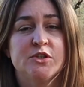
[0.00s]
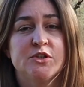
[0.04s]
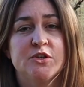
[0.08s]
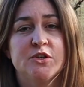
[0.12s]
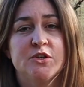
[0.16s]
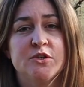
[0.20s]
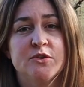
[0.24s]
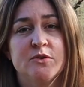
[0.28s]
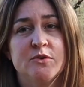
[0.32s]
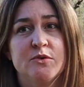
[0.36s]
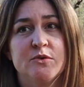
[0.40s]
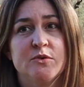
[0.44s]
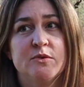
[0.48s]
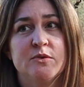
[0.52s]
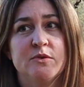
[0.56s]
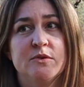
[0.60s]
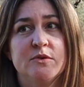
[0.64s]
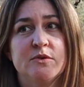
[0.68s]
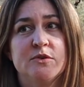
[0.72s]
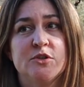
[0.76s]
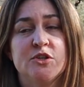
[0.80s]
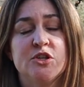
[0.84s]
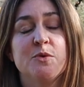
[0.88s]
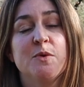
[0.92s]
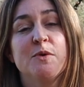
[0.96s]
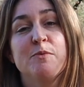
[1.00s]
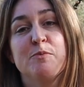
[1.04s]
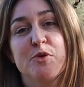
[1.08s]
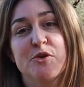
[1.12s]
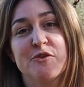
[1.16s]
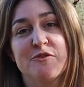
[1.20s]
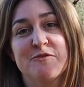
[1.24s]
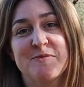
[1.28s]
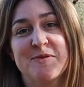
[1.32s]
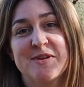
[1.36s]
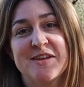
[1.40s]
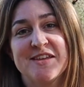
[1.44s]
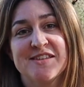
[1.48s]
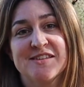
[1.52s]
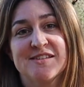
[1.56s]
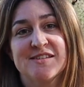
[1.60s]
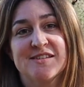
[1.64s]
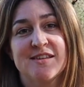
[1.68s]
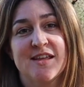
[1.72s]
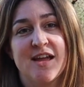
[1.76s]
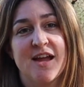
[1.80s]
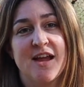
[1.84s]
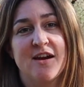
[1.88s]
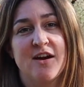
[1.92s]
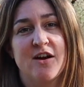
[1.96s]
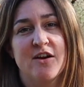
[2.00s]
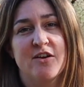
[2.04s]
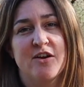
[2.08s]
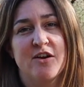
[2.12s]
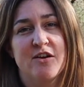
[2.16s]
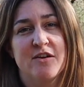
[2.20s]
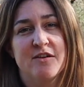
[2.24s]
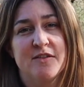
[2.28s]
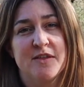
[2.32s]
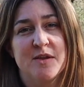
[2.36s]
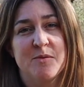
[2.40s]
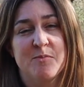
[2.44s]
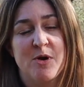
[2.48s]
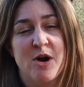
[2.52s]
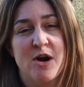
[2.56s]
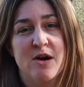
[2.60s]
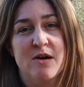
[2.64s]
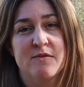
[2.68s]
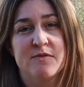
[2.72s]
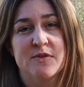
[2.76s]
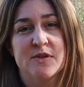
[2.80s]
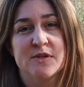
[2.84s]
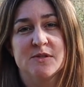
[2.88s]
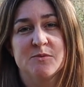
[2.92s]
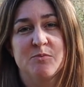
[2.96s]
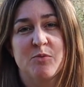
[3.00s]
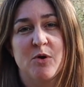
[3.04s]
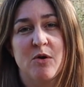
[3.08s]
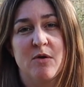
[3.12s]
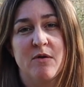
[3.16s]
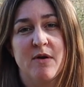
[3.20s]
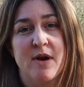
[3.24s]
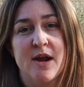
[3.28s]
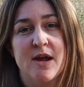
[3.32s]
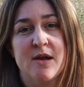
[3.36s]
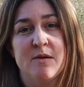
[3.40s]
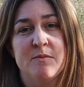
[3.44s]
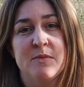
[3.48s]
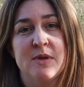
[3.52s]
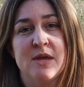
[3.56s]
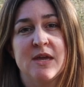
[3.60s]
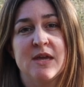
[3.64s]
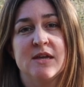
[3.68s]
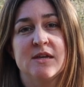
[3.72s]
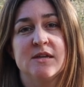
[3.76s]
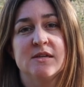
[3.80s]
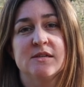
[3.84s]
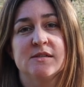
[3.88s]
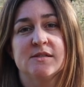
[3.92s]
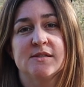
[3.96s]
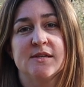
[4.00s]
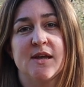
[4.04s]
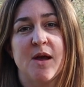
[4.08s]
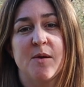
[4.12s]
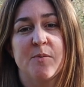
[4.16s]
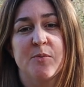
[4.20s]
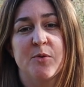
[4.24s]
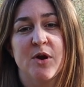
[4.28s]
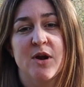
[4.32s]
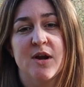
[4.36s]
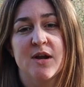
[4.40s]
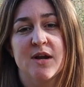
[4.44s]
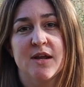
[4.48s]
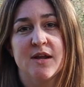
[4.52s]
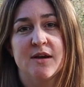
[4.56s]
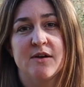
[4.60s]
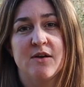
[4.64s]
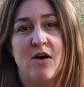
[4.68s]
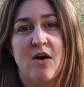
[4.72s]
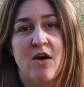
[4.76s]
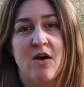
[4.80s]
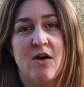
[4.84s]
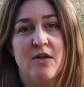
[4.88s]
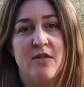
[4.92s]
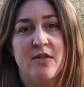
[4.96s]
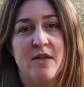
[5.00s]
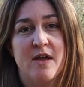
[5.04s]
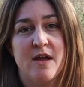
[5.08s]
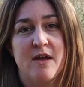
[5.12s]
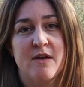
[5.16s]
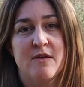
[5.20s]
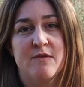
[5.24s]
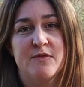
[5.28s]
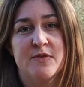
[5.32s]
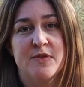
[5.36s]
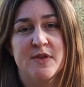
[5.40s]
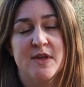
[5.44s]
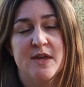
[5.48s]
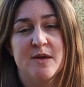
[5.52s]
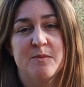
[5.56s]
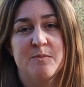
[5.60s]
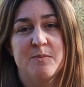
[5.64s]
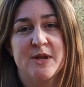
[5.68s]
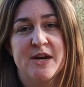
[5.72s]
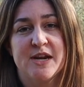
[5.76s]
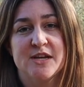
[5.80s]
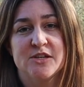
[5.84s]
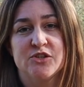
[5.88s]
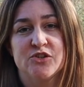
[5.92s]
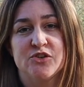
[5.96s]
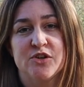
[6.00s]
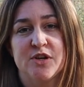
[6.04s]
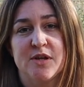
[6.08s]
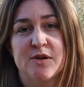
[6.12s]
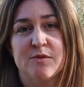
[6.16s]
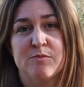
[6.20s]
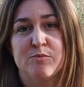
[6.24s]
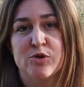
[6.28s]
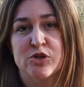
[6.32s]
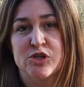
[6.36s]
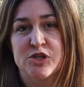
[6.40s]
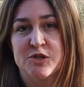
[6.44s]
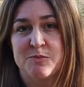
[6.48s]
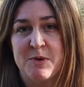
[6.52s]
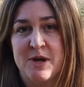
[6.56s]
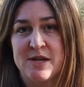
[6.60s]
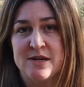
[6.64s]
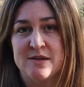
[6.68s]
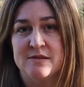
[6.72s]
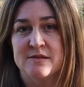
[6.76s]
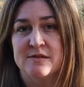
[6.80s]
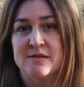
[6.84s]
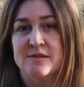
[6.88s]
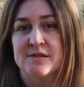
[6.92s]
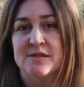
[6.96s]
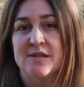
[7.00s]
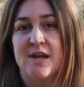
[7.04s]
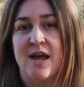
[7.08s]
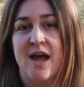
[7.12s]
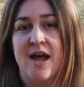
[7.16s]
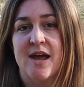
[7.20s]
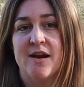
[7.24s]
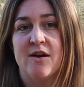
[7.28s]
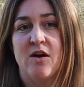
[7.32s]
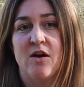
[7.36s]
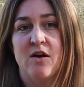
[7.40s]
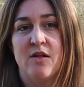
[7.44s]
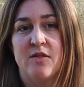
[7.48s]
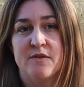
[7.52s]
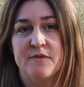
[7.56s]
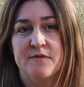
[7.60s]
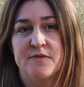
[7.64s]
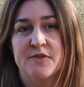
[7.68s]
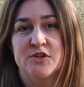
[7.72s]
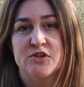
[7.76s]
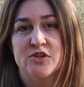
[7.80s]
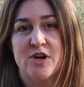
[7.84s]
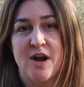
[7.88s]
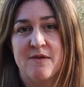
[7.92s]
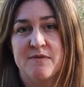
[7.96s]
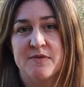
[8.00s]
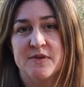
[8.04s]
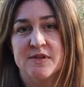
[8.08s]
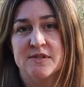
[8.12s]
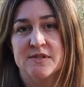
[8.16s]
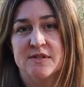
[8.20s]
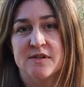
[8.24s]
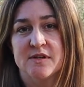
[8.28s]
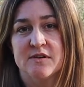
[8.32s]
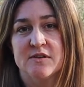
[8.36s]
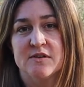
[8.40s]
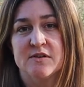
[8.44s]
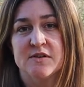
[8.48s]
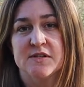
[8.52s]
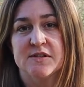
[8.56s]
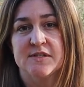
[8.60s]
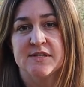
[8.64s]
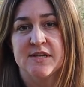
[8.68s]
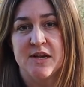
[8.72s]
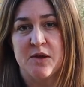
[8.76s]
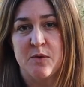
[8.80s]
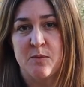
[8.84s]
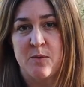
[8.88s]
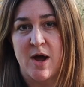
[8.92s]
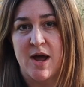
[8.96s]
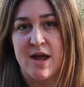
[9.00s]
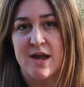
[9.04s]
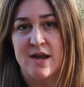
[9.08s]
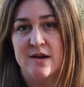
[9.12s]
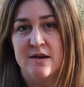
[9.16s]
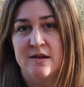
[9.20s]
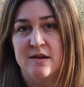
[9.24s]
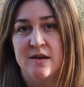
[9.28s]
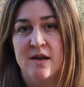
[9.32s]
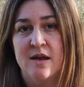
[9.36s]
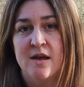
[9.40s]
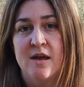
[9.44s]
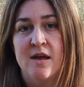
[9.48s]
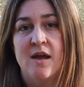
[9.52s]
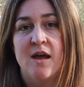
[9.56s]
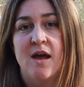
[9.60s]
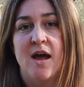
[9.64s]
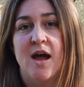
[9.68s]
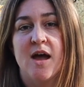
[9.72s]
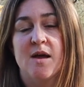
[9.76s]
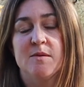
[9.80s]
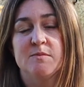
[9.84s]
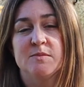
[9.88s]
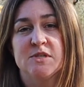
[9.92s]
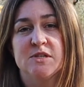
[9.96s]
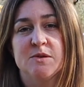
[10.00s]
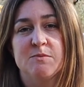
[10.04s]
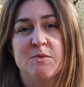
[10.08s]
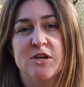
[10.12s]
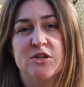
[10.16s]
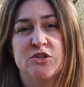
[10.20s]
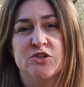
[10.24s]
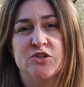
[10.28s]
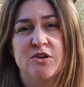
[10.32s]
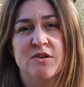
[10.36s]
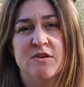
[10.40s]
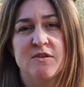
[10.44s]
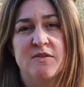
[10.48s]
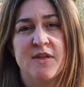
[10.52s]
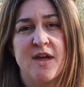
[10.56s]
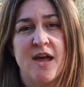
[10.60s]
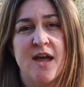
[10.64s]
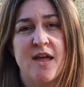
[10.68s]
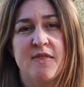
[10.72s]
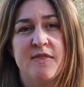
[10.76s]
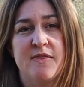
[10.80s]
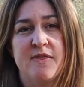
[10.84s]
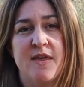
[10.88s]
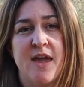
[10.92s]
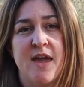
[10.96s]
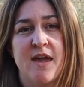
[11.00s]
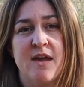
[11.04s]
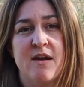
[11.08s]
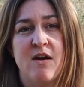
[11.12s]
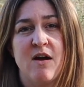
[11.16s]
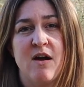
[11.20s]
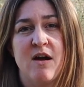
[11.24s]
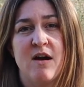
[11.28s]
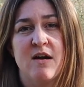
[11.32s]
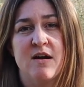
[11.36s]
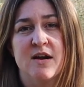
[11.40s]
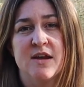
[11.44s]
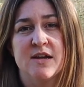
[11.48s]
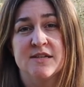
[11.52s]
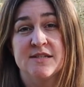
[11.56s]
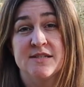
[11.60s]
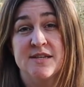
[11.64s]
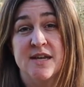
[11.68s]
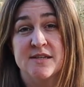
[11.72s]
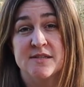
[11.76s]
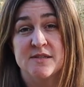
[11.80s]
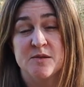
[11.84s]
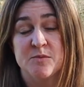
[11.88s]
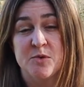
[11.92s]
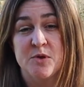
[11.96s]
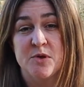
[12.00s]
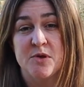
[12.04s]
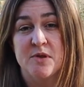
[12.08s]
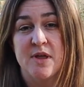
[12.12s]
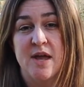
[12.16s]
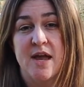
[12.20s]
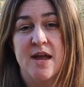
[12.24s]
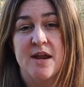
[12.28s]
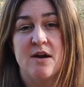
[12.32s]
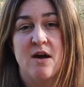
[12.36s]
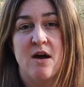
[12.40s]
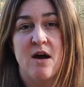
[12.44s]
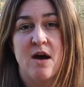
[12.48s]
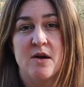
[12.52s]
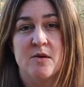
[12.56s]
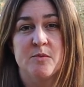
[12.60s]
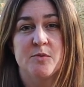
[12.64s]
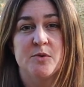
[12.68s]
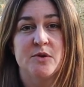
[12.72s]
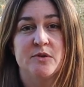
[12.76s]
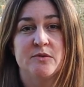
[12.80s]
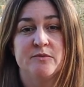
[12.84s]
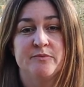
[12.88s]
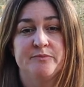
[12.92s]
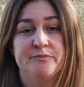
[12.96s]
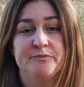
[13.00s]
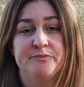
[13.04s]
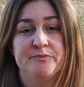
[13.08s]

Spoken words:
two improvements that are currently part of this program is upgrading all of the pedestrian push buttons at all of the traffic signals citywide to make sure that they are accessible and audible.